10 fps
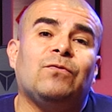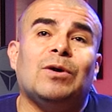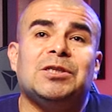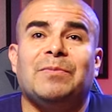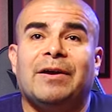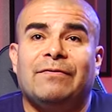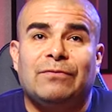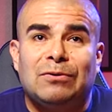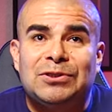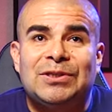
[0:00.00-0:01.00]
was my
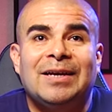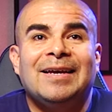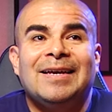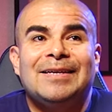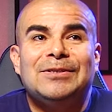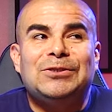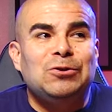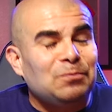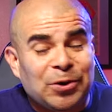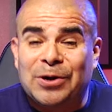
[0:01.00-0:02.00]
first
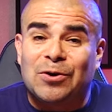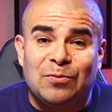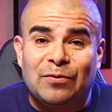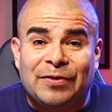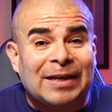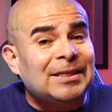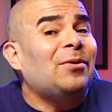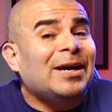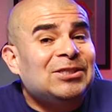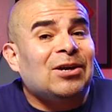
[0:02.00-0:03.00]
superhero movie. That's how
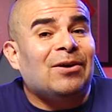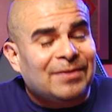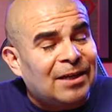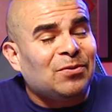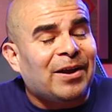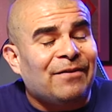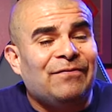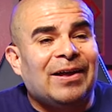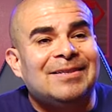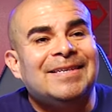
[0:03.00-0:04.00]
I saw it. That's what I
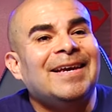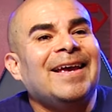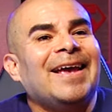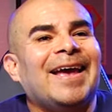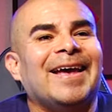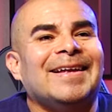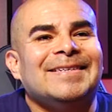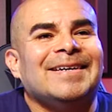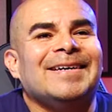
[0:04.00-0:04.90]
felt. And